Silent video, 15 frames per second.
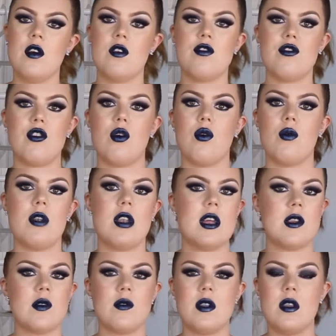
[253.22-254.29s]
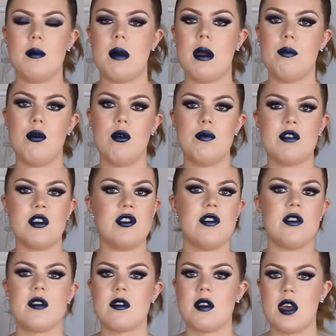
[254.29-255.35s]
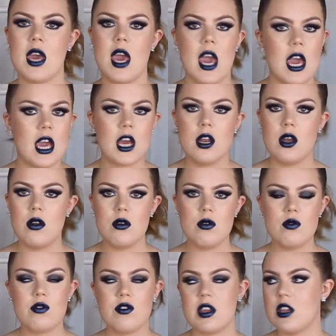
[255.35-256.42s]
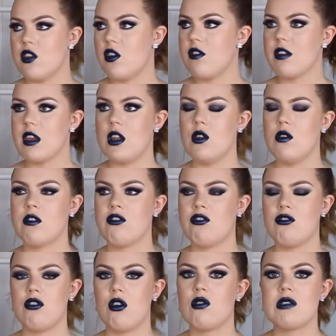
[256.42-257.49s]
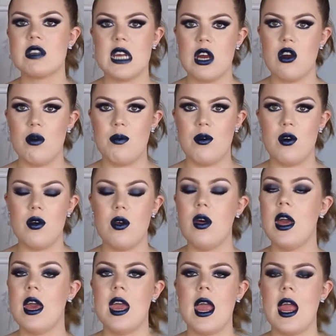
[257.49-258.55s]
So literally my boobs are just hanging loose. It looks so terrible.